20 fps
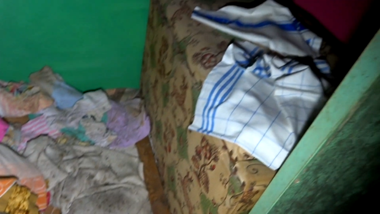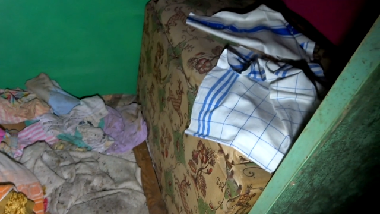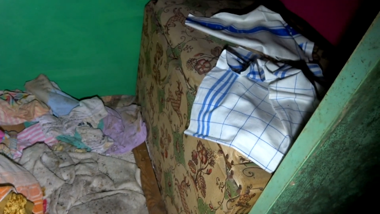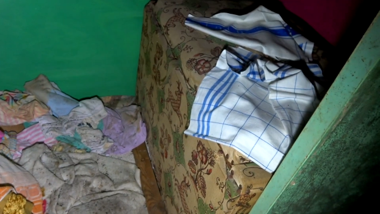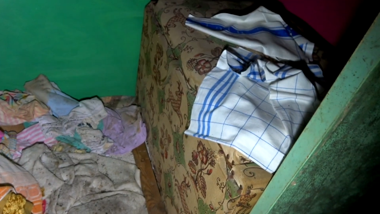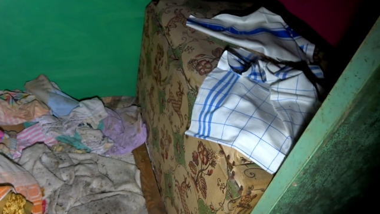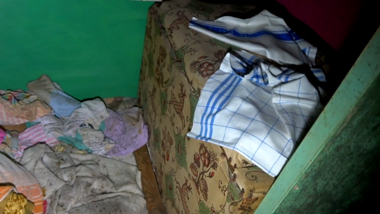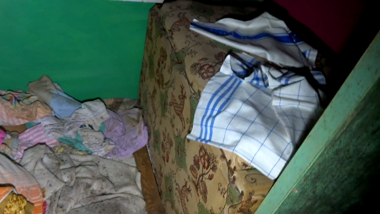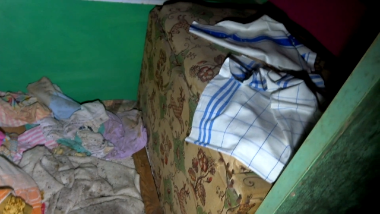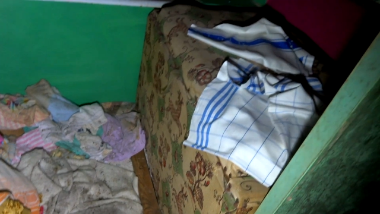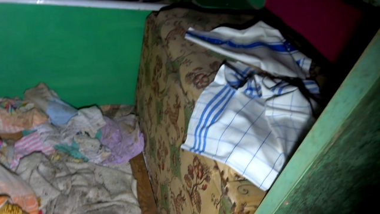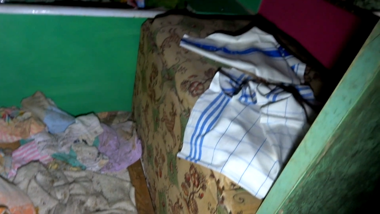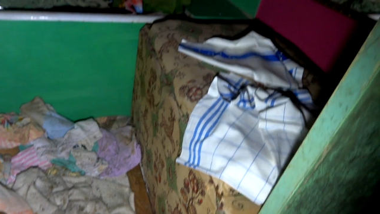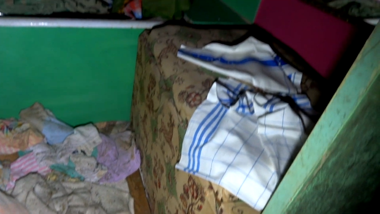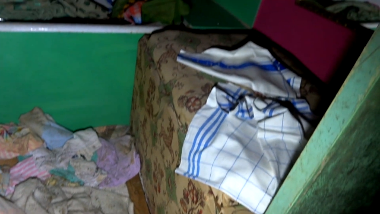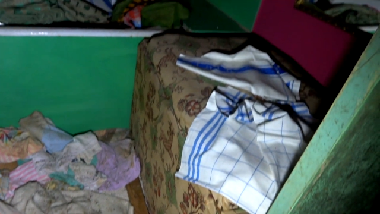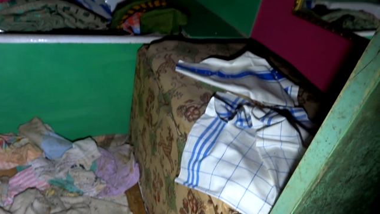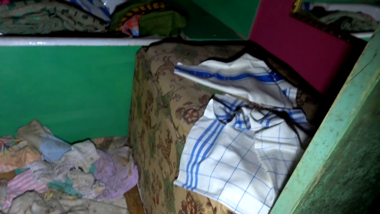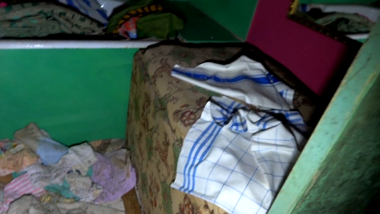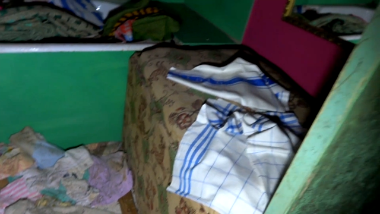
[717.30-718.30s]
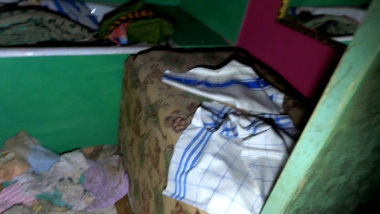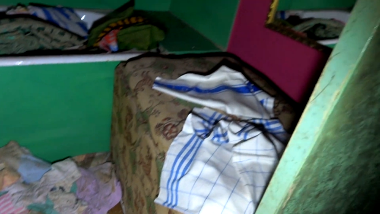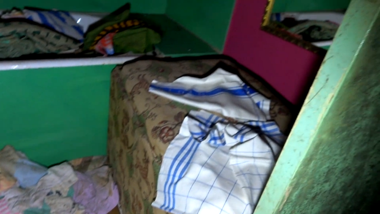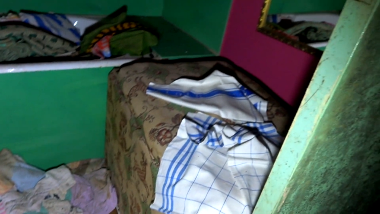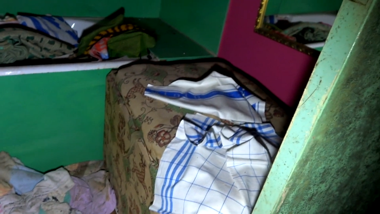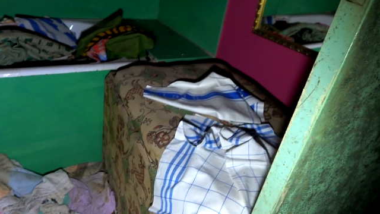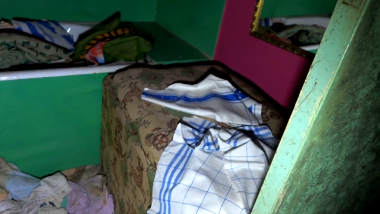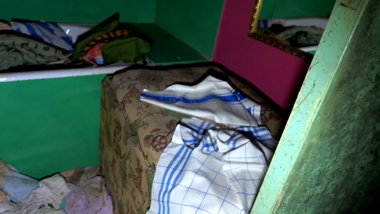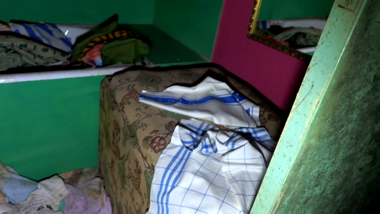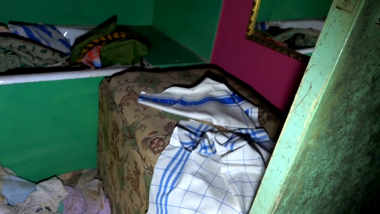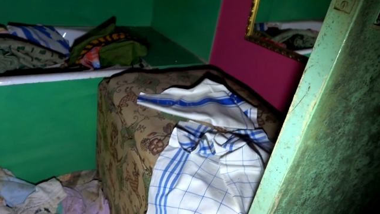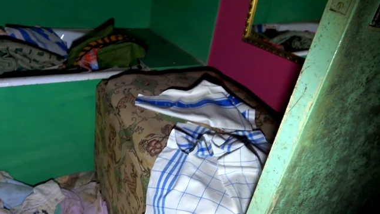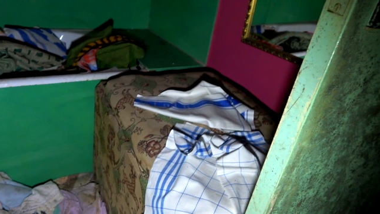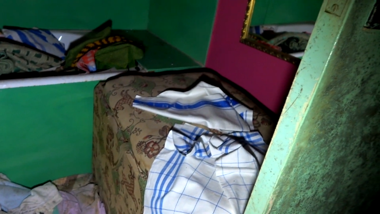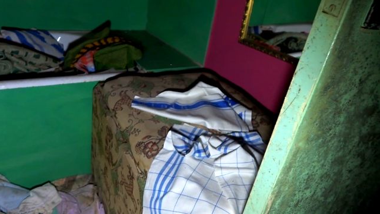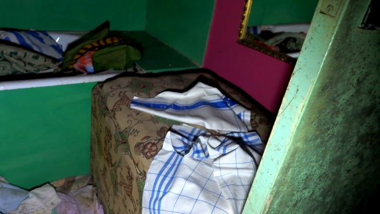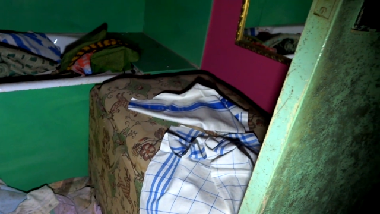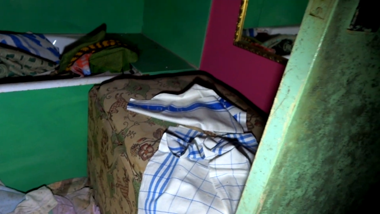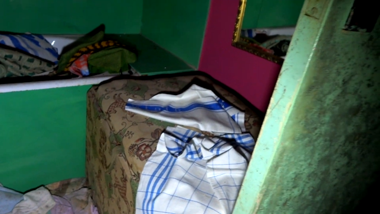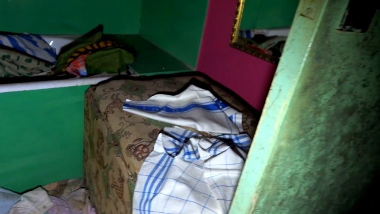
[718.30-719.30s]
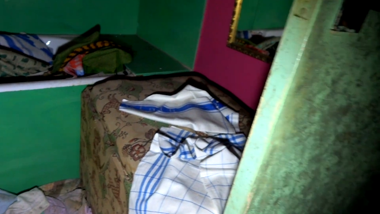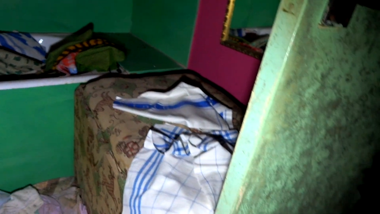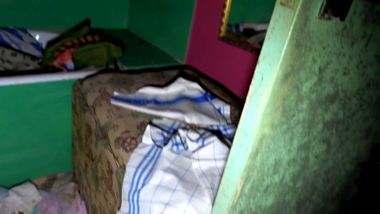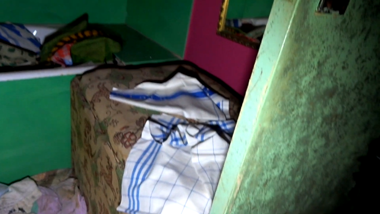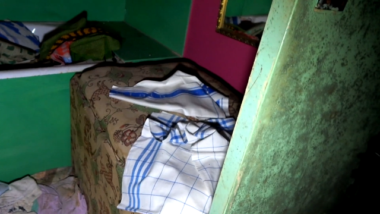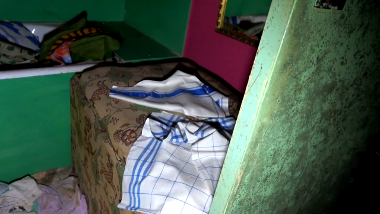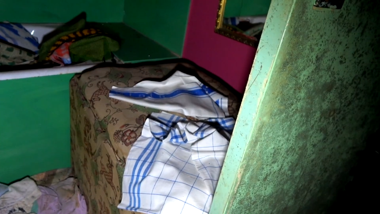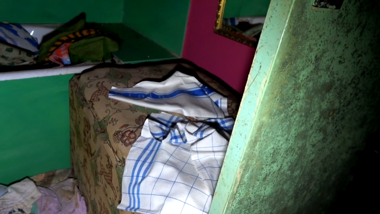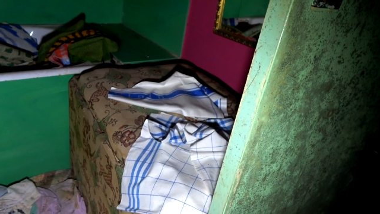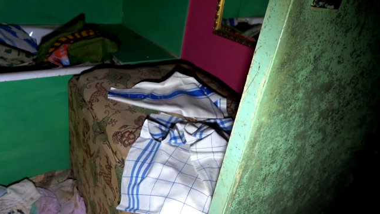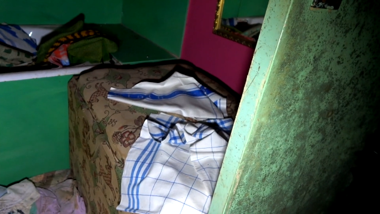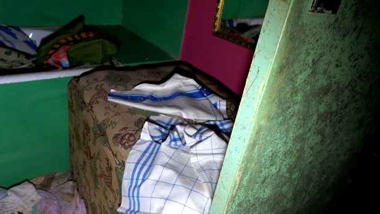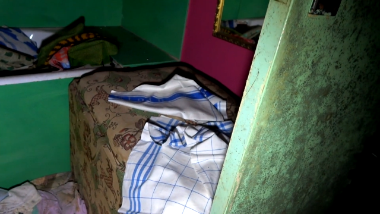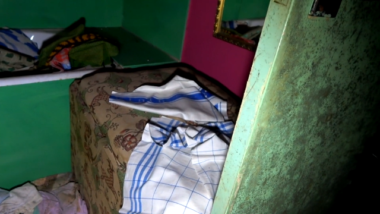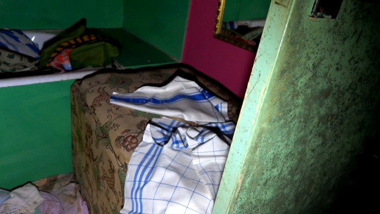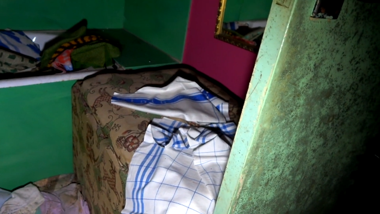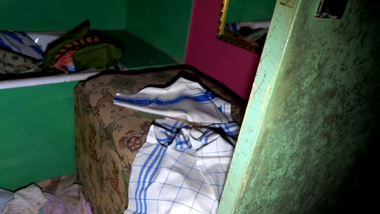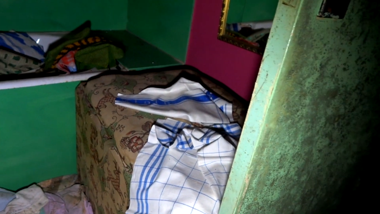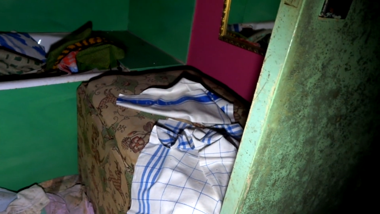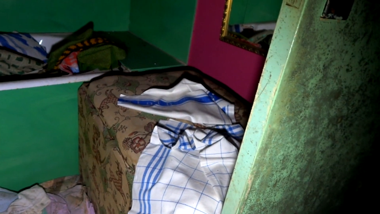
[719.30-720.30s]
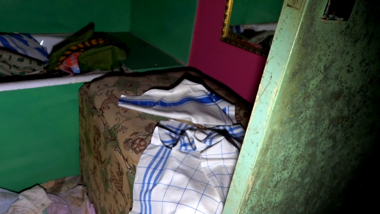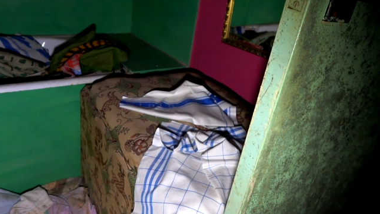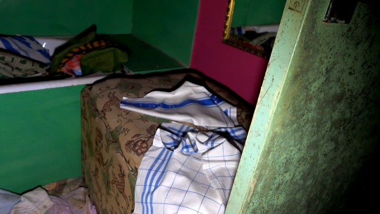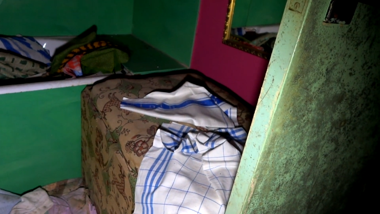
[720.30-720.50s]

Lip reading: (no speaker visible)